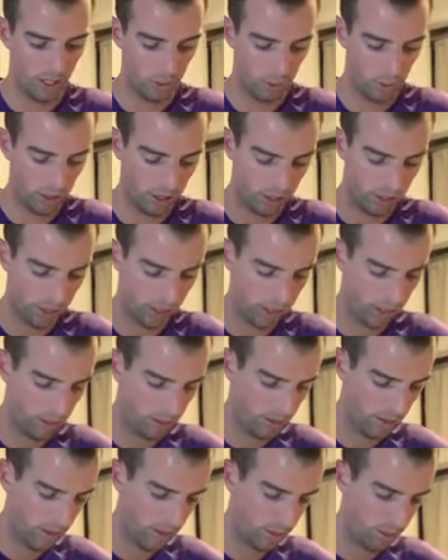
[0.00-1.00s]
whether
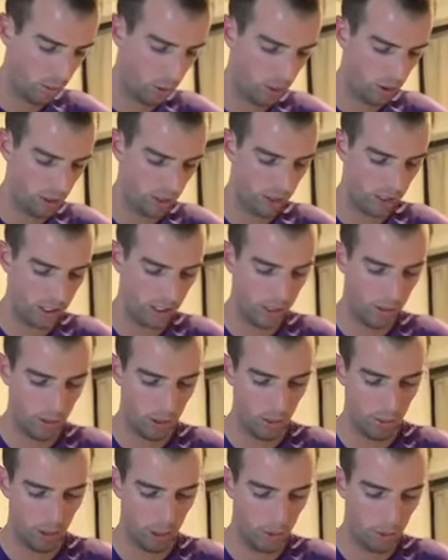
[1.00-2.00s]
the emotions
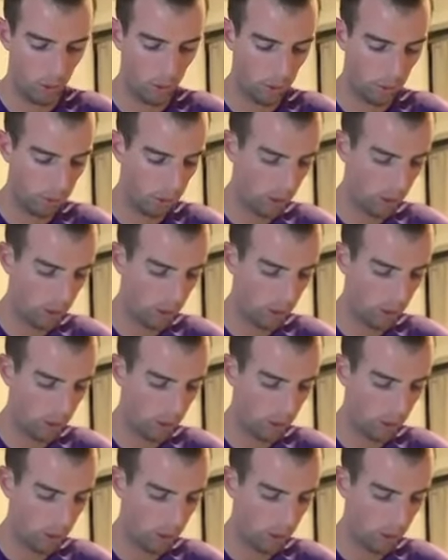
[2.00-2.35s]
exhibited by both